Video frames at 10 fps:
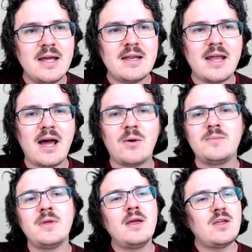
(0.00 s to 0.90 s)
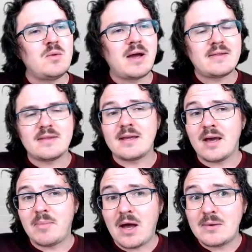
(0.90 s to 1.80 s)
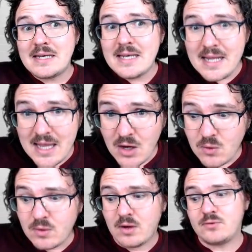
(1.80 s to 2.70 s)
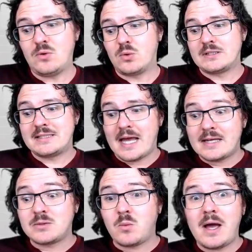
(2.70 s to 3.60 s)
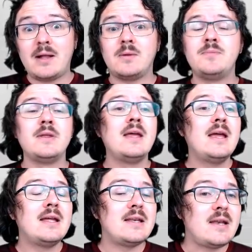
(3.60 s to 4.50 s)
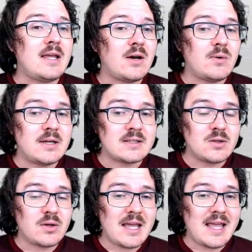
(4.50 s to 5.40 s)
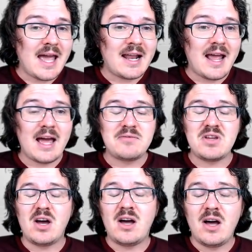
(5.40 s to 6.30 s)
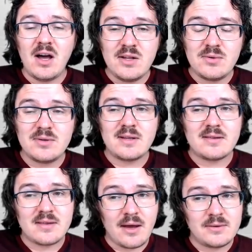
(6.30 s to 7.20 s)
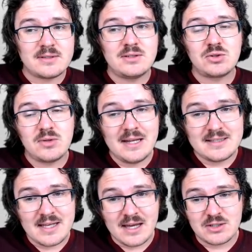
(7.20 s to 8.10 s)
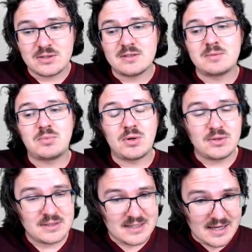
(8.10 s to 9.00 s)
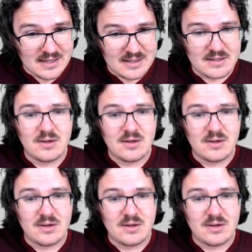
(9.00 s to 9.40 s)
Now, you might think about NEO, of course, as well. NEO is looking at having 100,000 transactions per second